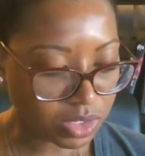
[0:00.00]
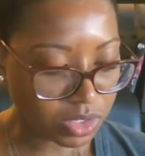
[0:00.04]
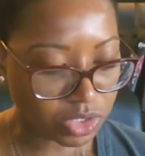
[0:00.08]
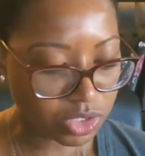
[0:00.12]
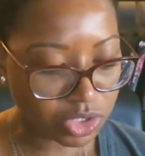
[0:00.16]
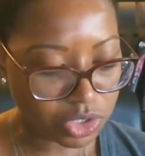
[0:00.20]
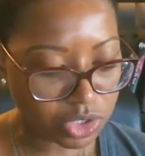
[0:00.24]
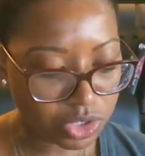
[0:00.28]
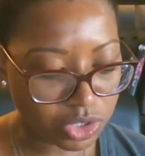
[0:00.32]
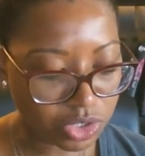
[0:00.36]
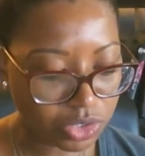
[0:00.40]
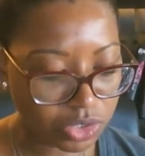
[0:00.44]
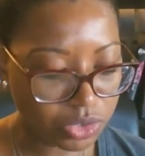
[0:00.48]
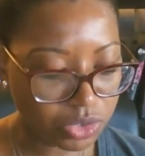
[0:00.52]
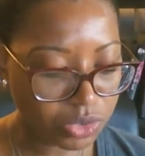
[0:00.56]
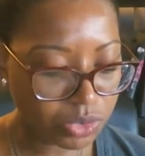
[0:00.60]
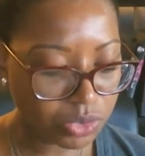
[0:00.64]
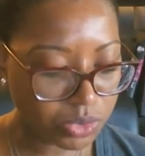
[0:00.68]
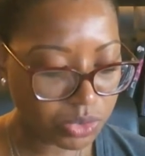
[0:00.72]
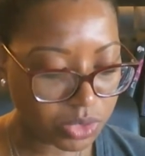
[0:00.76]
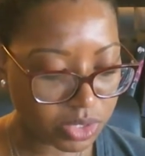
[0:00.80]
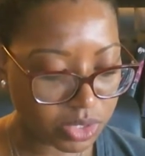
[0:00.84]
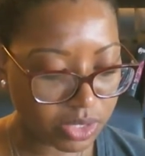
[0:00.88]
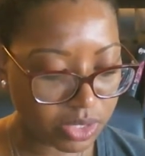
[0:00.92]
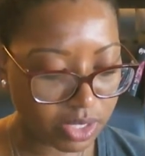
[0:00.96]
to
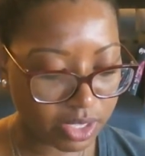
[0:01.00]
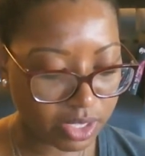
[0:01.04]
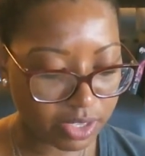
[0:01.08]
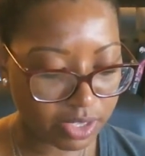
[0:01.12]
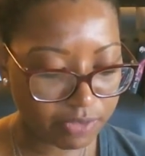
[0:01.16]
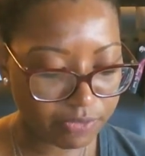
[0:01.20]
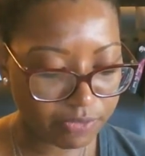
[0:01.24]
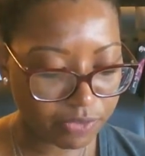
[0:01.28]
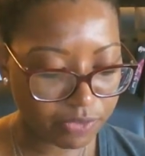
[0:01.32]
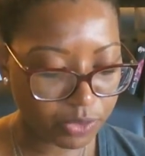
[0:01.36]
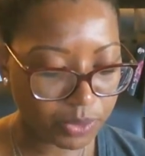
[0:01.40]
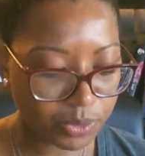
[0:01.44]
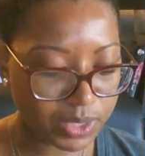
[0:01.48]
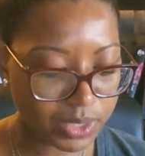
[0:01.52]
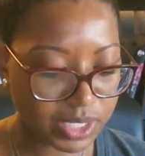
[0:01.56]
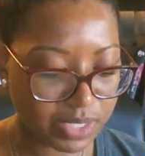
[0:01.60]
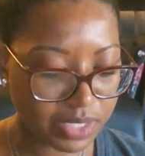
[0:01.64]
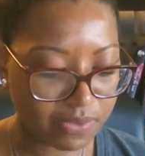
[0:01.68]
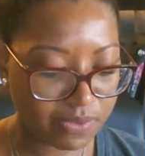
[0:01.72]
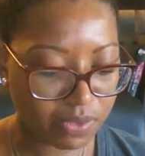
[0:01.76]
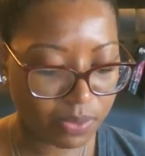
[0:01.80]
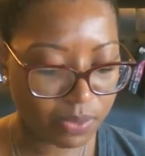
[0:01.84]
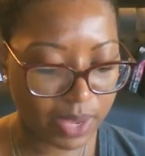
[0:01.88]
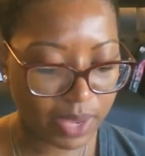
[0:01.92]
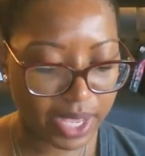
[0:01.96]
use the influence
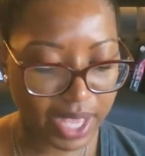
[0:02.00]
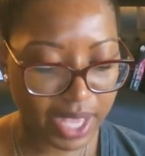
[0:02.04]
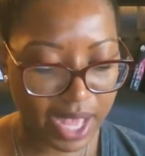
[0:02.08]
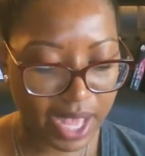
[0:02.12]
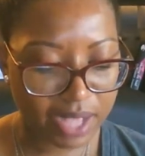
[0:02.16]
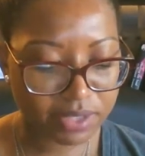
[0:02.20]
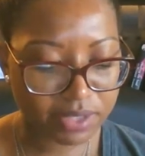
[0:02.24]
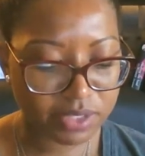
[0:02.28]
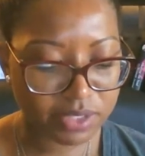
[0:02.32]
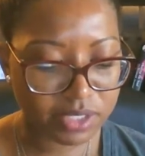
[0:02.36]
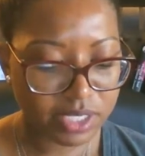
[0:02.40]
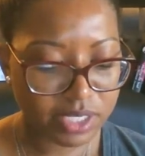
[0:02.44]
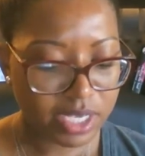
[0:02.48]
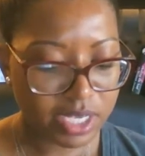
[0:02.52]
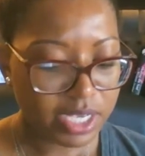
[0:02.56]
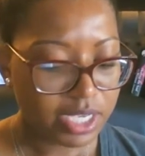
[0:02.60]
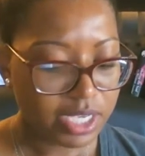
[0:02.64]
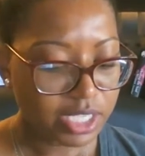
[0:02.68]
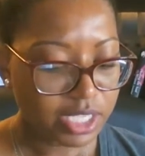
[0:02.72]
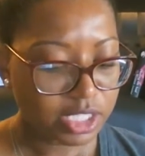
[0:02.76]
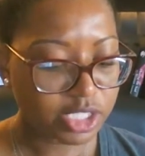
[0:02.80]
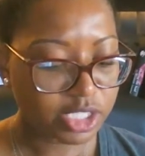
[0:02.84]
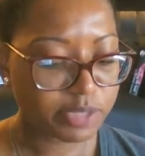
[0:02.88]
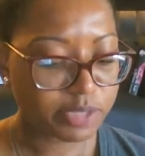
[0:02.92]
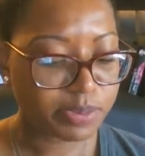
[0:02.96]
of the White House
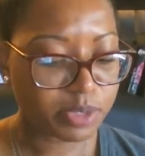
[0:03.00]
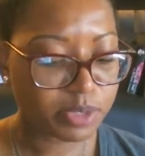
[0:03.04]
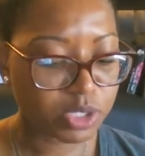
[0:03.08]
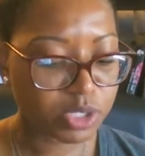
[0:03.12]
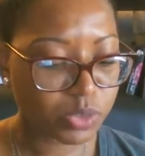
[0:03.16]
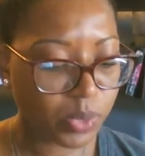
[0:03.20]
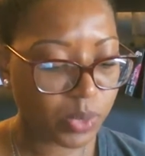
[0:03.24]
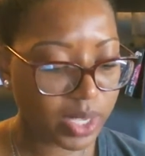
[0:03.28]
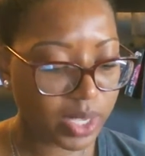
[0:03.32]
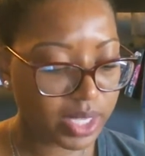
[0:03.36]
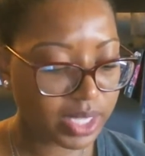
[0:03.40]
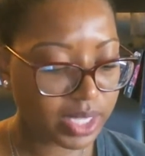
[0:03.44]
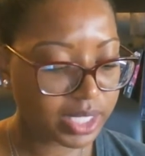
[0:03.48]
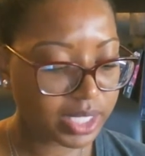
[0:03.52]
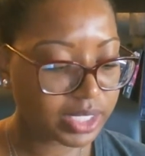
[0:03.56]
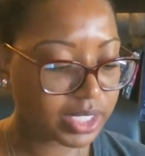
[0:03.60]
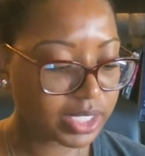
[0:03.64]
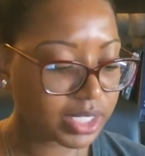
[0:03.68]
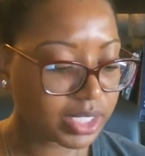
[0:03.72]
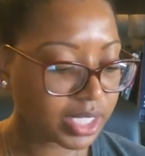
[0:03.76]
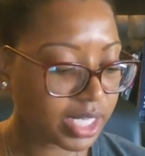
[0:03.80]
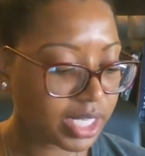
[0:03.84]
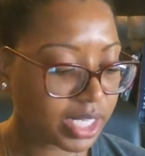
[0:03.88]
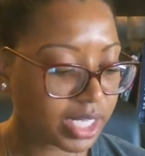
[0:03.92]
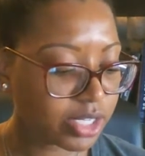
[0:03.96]
to persuade
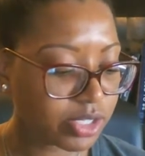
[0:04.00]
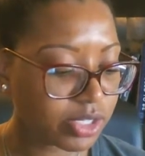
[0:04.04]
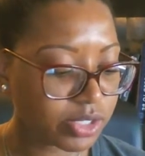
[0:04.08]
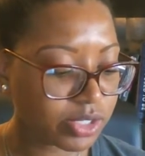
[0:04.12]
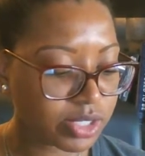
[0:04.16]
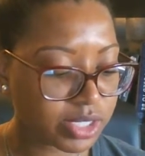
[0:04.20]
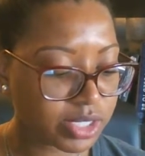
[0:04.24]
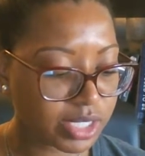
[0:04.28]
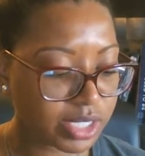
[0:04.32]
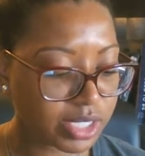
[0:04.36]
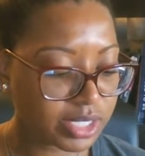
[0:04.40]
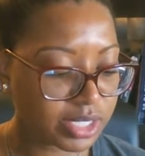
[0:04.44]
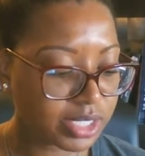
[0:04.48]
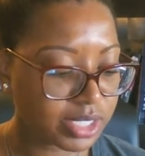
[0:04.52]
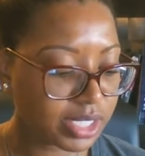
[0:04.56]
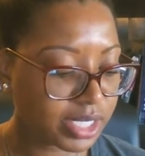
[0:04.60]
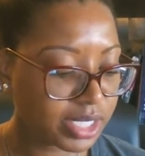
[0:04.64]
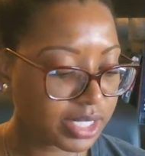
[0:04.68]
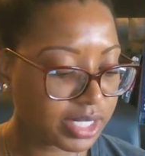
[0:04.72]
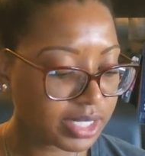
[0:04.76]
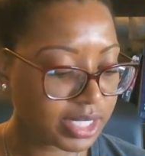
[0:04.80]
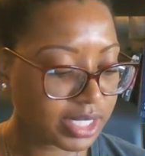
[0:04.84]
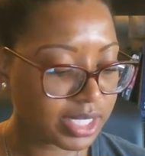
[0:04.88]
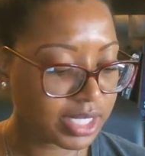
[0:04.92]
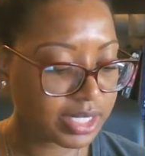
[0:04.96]
legislators and
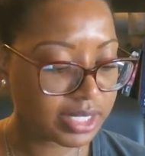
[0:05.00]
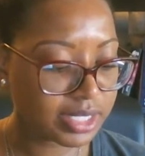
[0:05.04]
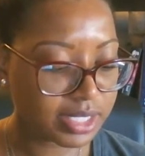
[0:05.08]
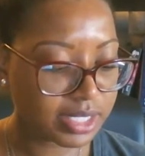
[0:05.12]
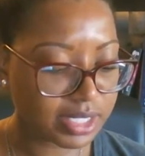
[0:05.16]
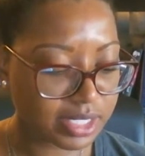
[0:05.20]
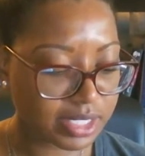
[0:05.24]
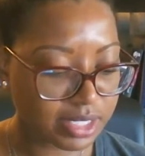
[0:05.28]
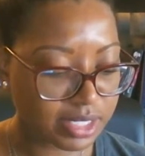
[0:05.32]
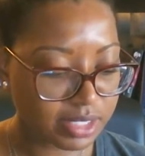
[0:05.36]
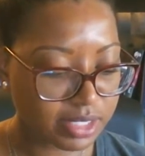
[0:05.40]
citizens.